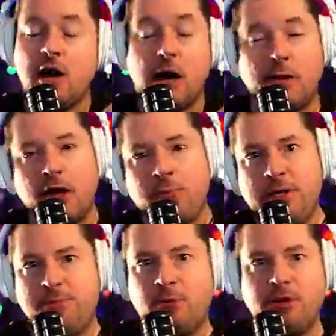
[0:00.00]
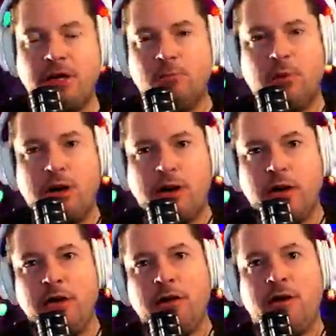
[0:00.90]
A lot of people in
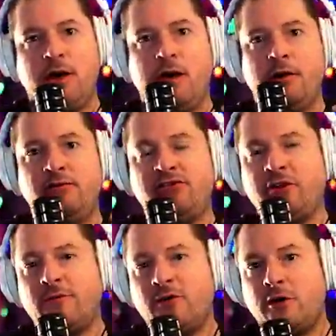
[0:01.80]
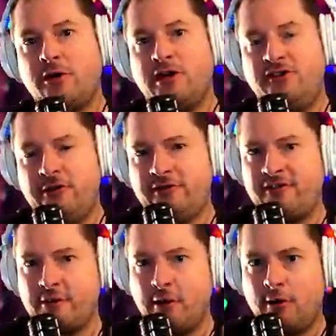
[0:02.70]
my server, Kashir
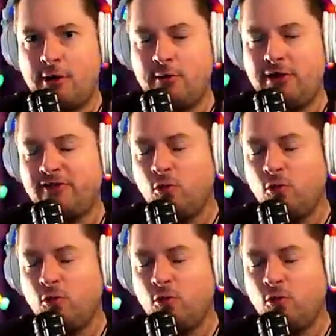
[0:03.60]
Sagara US